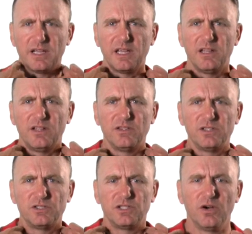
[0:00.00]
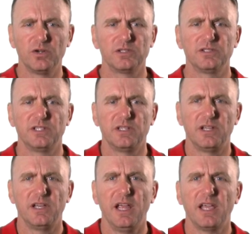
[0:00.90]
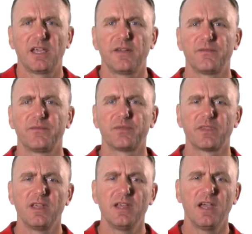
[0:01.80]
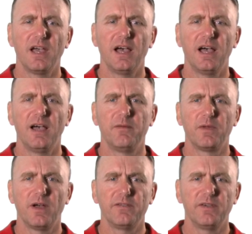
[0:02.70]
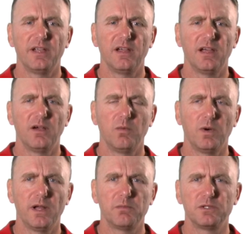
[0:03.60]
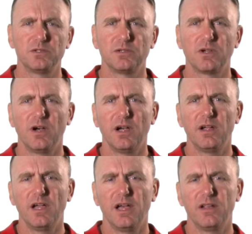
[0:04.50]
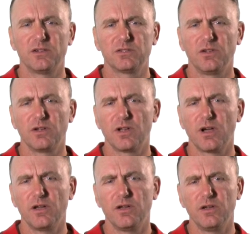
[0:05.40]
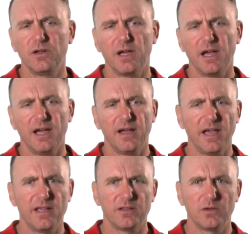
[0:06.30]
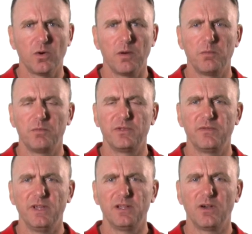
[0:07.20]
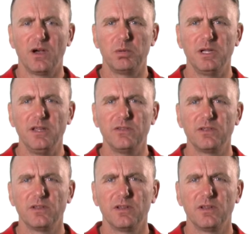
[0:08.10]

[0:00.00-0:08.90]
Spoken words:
get it in the shoulders and the neck. I've had one Aboriginal guy not so long ago who has quite severe diabetes,